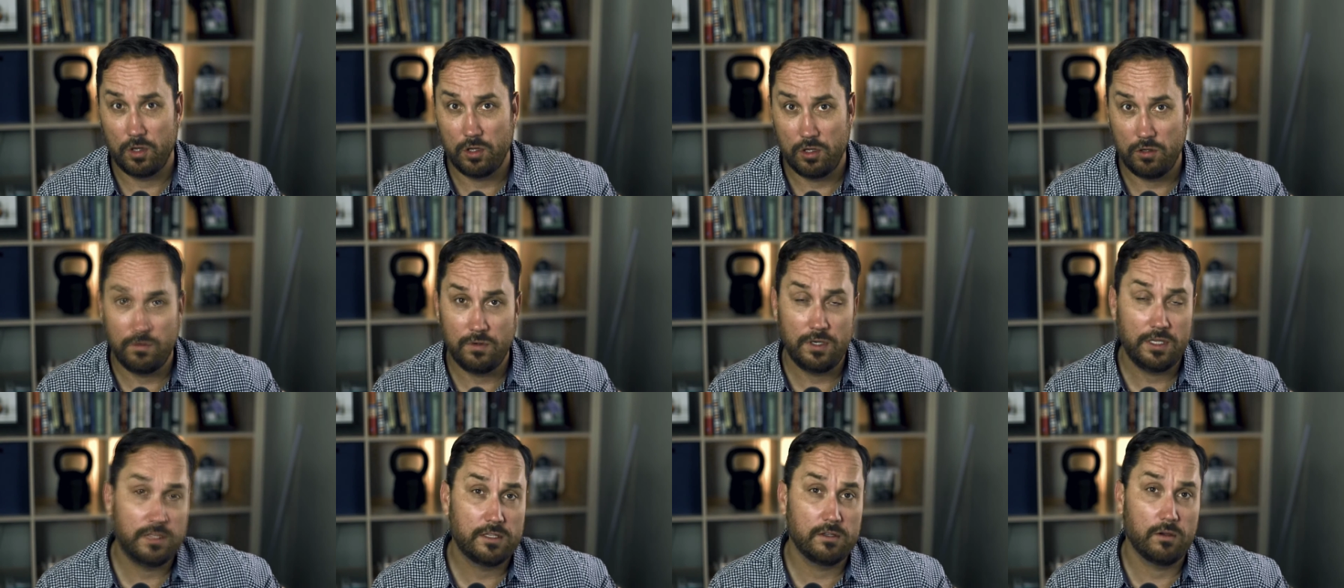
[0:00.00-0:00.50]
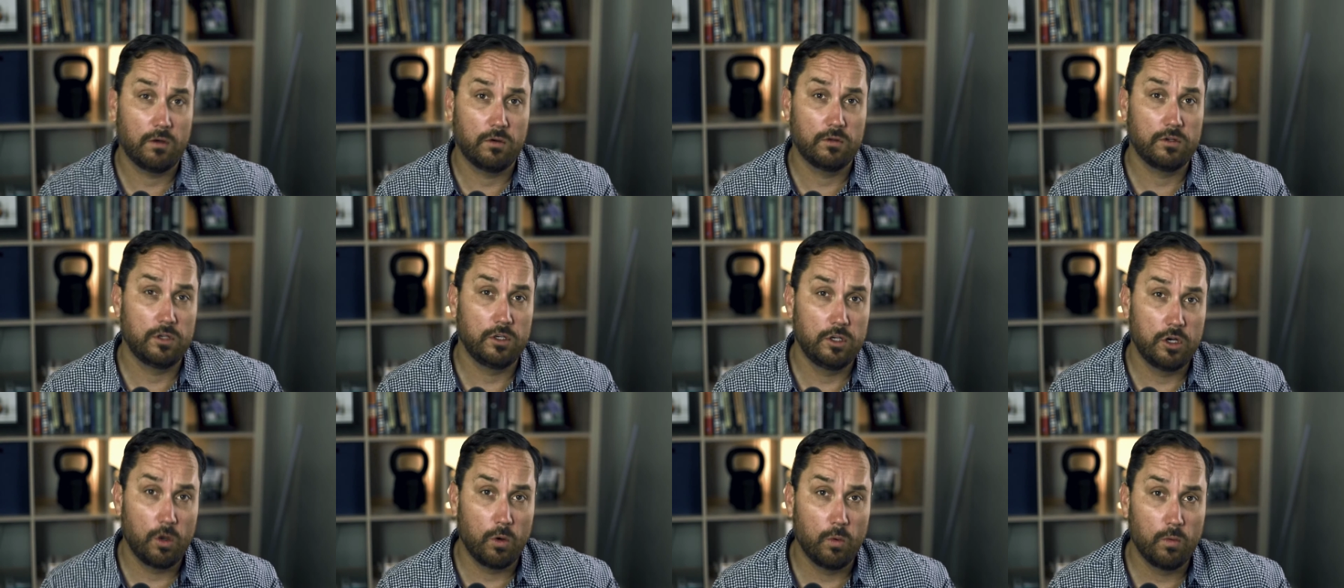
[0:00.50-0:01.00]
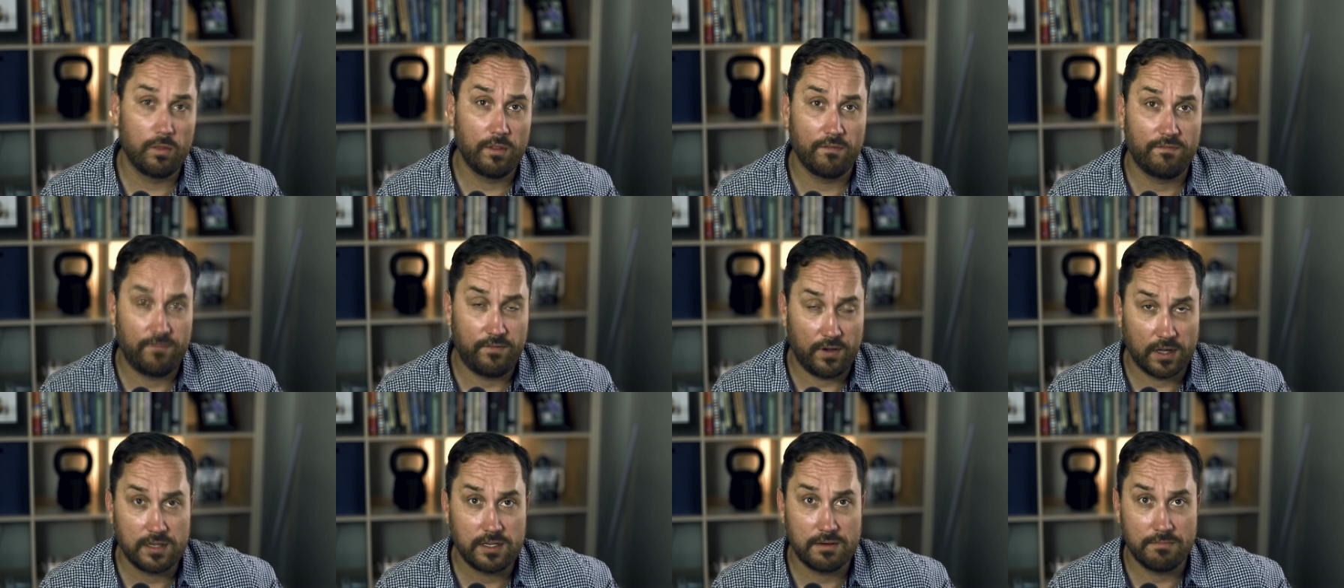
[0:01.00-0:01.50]
You need to know the
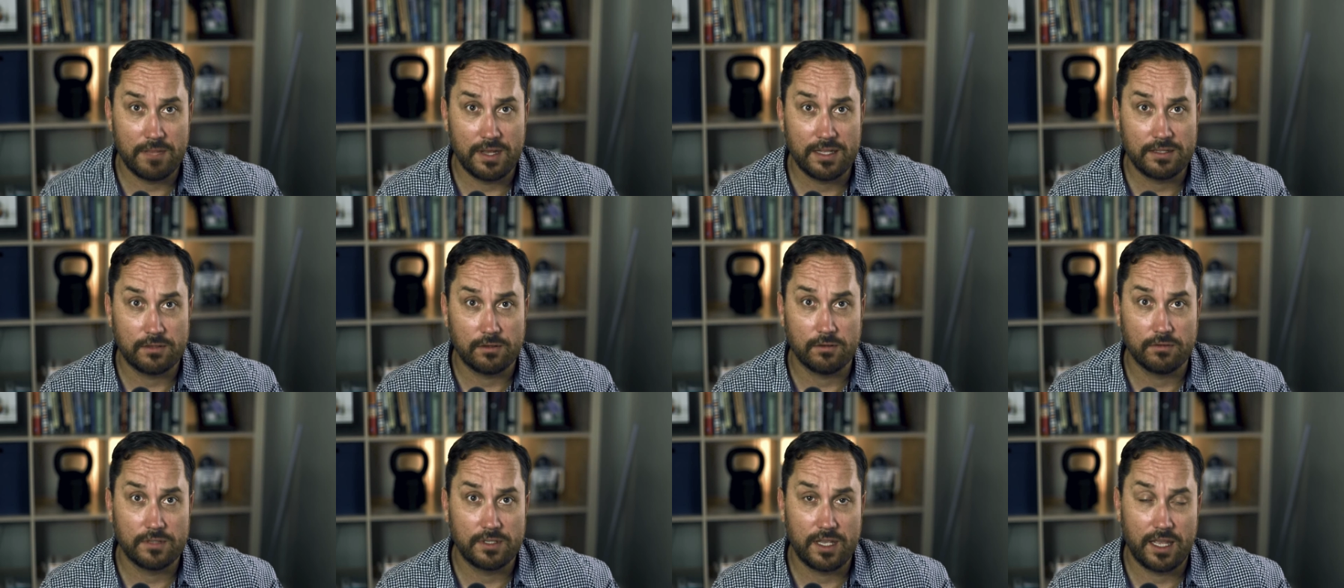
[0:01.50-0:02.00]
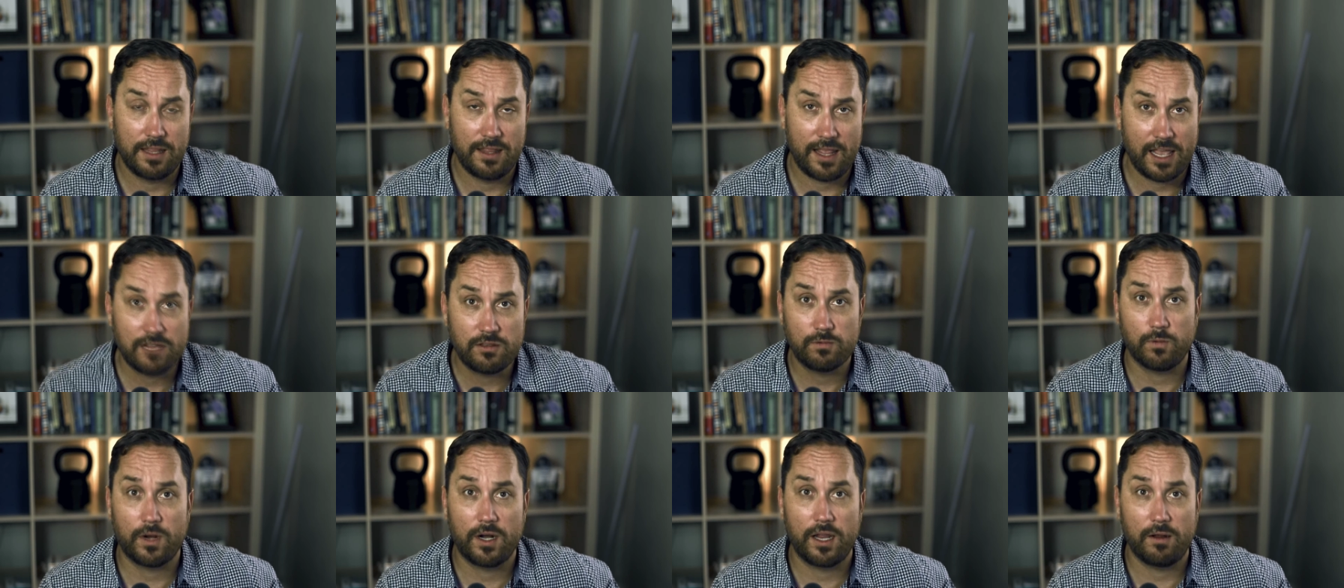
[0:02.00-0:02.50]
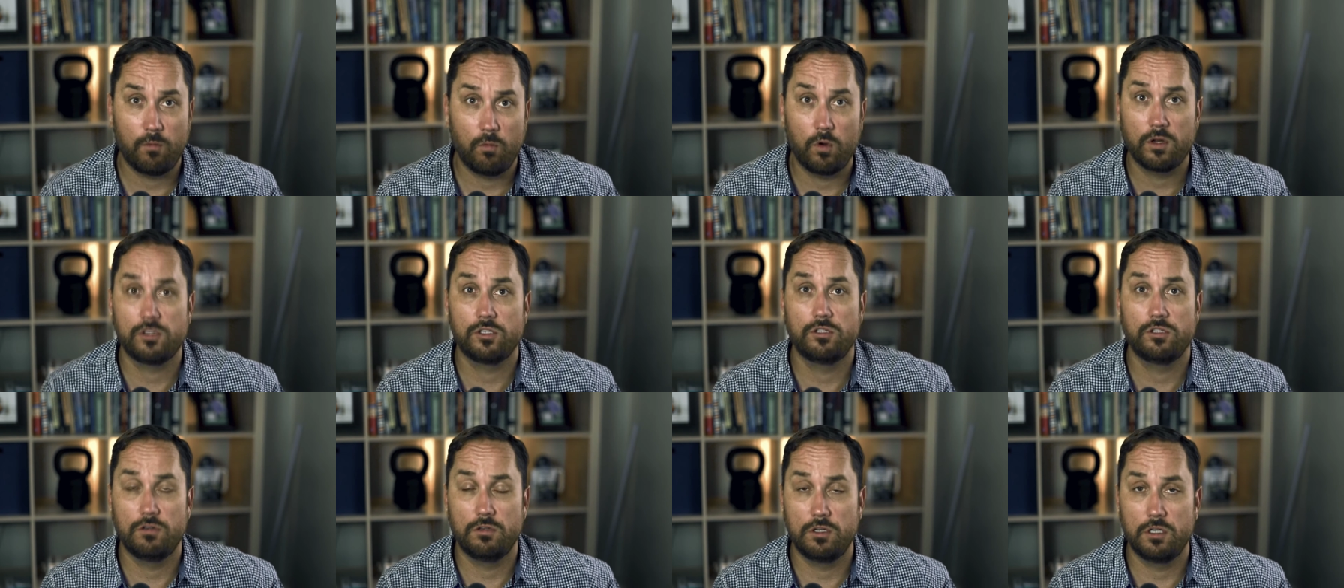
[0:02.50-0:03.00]
fundamentals, and that's what I
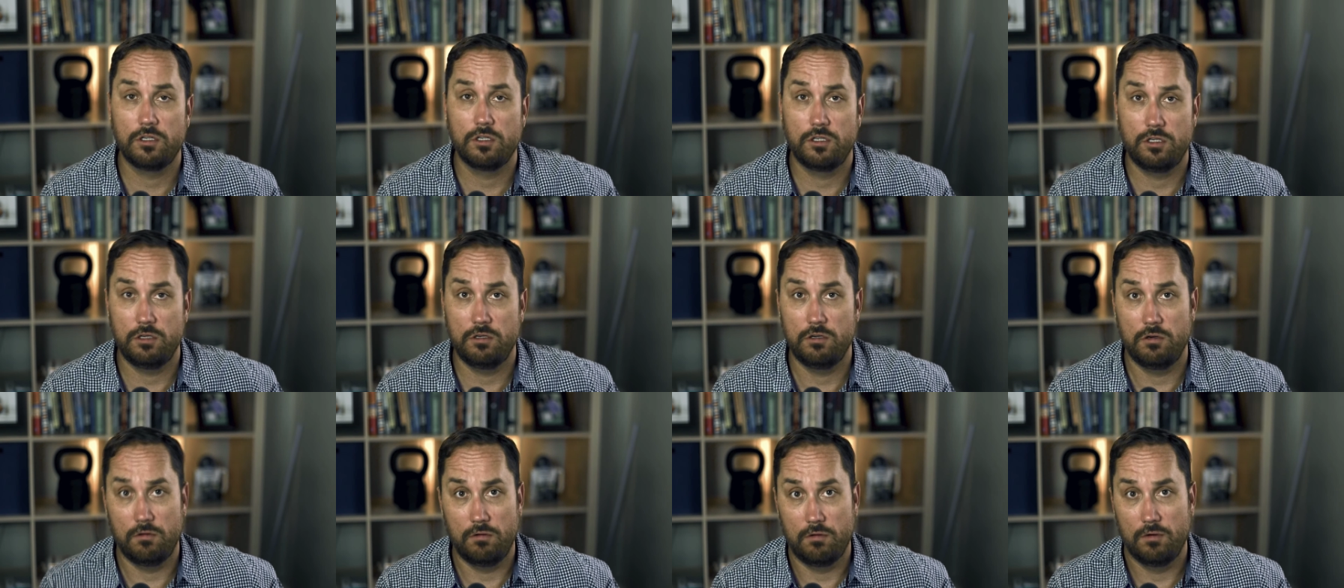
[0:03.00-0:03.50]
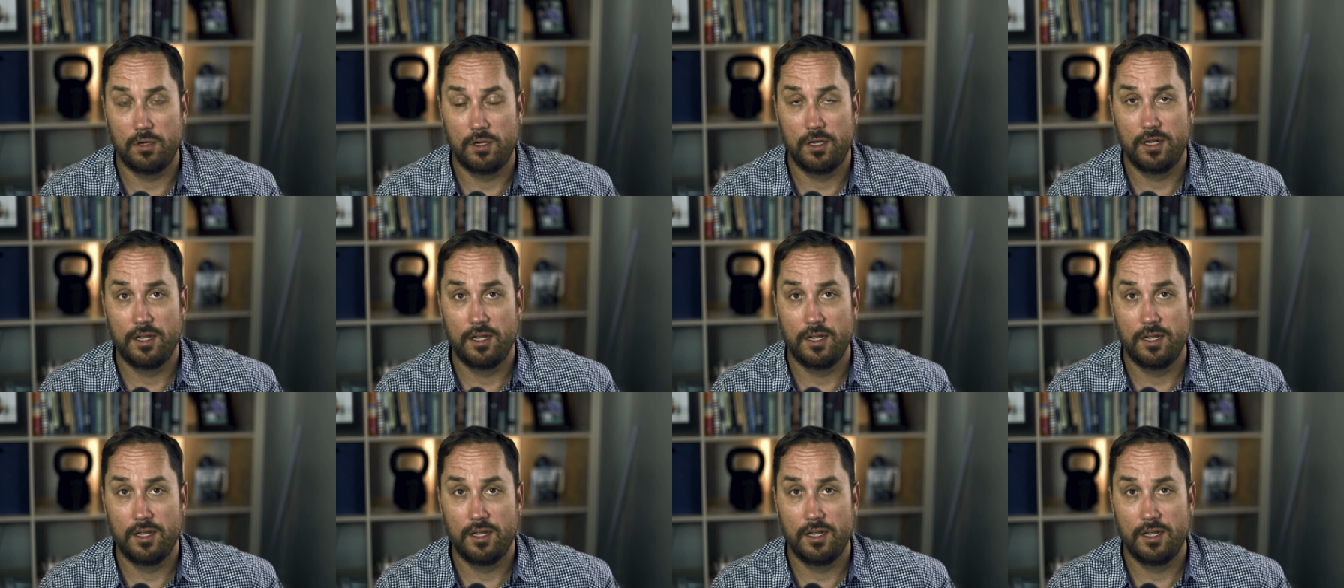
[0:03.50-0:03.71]
want you to do.